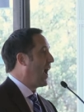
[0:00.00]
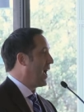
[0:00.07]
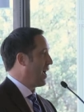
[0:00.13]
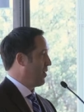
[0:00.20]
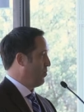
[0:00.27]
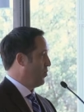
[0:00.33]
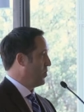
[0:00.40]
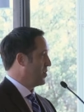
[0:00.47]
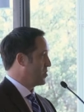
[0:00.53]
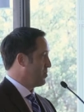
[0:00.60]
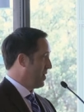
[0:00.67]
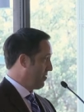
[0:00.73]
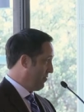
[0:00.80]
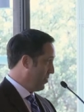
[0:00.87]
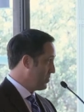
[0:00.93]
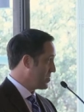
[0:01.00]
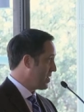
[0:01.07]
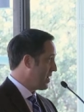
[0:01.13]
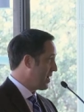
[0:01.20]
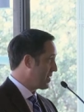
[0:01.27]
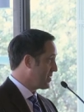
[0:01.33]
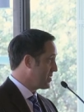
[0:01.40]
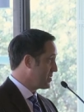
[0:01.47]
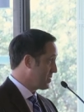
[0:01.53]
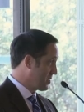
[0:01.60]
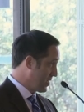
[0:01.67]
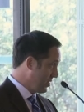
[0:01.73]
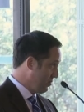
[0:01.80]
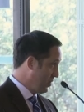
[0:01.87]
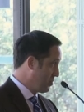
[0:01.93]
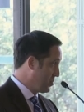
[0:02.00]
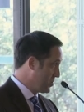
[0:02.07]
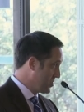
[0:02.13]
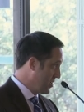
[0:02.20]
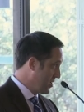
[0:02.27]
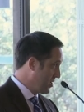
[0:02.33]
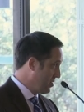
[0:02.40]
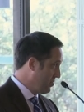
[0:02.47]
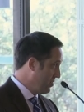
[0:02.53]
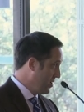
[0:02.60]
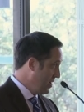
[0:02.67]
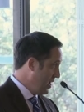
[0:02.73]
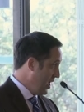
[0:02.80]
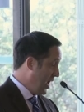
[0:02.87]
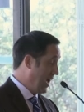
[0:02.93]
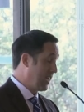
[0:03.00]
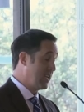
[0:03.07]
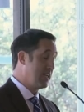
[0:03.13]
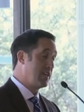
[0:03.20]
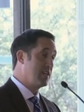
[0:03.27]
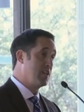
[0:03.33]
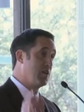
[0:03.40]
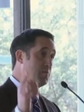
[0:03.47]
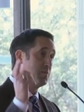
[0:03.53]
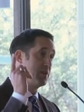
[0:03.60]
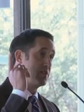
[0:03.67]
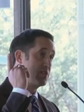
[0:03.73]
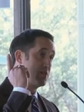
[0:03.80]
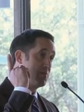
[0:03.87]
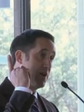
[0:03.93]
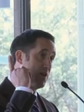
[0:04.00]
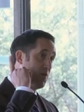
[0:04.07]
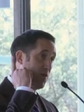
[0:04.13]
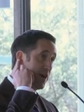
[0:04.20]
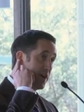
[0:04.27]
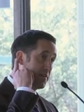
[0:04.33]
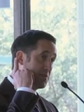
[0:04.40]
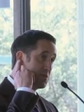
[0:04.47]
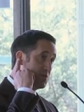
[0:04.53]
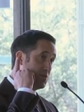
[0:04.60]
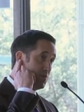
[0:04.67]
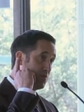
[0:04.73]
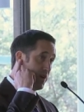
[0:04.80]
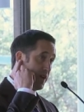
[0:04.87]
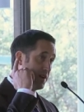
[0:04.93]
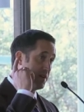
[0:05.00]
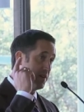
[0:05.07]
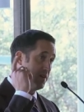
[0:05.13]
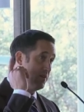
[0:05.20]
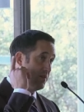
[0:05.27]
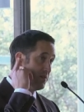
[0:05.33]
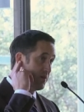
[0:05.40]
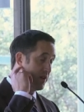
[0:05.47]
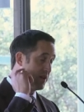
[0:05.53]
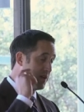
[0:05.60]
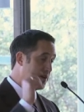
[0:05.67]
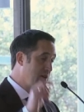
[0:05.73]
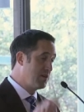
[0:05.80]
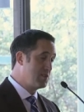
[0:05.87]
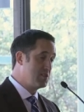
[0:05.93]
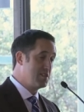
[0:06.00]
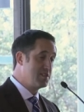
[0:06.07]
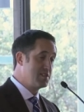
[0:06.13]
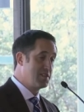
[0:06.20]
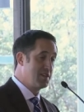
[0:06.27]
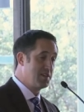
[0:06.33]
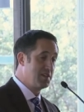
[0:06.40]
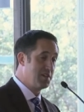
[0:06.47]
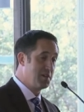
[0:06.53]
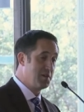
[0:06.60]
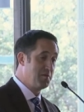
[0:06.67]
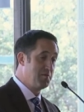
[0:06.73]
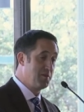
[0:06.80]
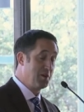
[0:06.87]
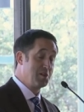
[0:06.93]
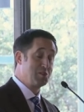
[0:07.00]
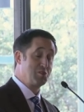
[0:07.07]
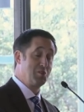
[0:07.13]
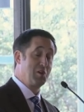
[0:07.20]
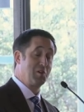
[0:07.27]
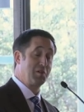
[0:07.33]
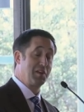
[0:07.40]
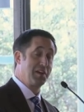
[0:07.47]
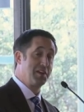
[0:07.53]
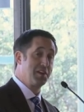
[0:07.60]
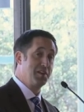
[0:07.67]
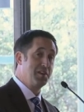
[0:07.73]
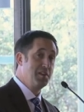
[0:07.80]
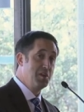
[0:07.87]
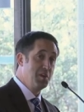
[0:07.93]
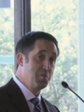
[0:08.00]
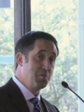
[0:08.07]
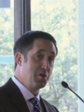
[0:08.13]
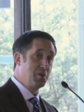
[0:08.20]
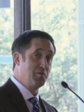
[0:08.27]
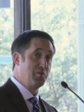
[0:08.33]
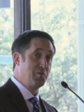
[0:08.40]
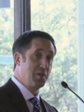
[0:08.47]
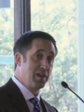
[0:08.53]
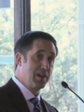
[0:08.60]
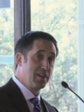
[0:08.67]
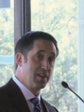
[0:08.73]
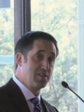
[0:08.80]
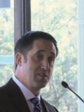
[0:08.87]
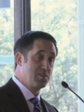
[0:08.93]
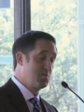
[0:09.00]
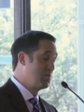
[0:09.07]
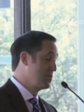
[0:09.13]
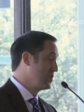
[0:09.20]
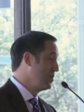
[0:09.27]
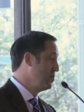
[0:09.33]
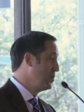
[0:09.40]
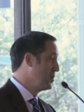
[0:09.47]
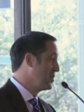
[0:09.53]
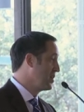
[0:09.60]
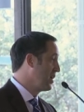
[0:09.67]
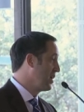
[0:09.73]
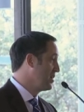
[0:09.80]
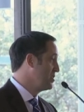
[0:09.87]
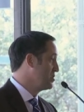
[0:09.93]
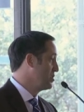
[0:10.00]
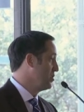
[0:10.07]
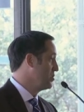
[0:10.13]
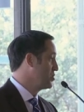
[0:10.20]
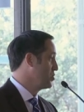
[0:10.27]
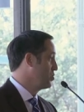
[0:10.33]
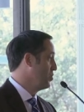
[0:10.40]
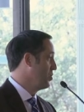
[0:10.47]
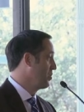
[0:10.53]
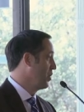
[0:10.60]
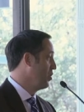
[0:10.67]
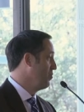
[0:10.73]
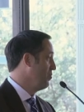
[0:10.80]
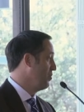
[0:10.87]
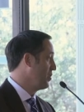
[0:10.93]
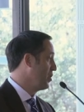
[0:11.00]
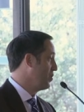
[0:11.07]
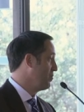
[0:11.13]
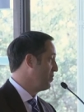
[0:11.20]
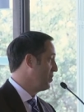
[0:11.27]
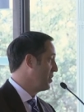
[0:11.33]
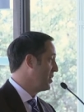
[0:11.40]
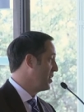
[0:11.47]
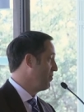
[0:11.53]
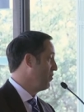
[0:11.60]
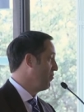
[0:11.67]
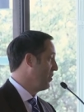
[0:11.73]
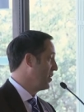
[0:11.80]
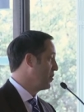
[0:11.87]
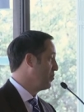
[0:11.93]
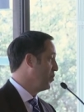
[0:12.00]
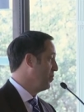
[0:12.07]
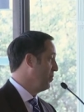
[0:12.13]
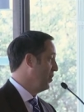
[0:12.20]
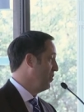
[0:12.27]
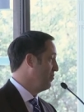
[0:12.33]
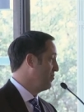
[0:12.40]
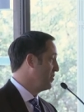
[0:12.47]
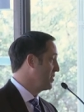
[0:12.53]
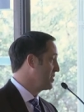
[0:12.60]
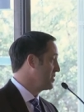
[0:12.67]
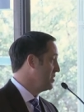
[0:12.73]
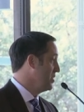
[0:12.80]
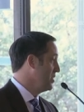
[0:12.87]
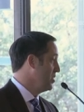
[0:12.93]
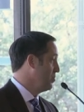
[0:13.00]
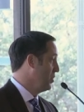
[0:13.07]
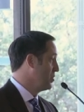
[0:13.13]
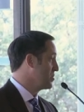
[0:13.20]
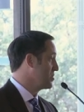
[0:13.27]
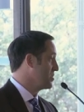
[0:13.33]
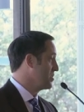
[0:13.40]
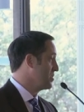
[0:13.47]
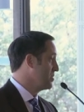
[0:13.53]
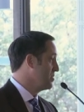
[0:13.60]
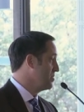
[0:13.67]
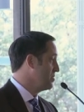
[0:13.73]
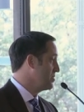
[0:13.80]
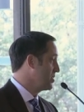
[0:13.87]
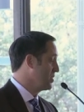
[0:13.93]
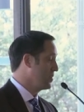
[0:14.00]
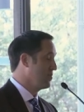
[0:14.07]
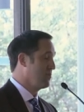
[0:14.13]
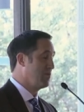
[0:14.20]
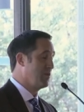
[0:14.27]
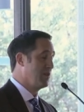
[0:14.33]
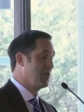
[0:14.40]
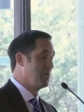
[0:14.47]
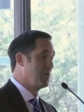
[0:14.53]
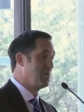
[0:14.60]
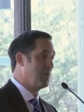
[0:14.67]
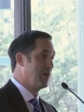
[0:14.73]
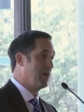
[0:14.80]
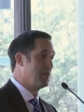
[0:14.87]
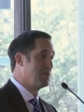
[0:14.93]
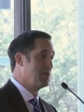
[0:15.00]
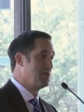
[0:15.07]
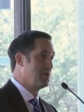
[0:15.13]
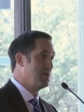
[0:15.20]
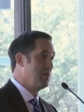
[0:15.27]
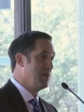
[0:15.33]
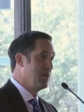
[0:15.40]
I had one as my first act as a state representative. I leaned up into my wife's right ear, right here, and she's a uh, very strong lady. Beautiful lady, someone that I could search the world over and over and never find a more perfect person to live with and be married to.